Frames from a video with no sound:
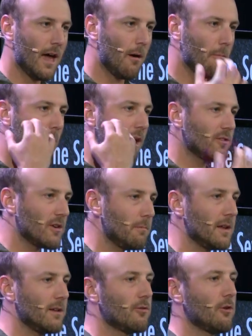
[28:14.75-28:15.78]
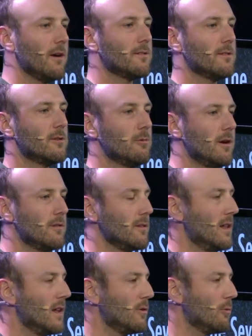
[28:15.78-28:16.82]
how much had been entrusted to
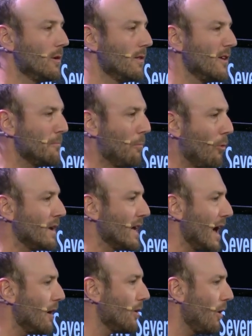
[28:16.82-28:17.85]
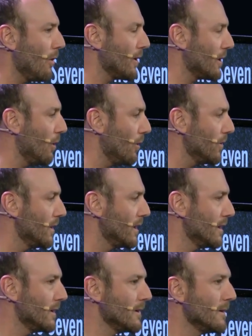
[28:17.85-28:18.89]
us in each one of these, pointing out all the gold.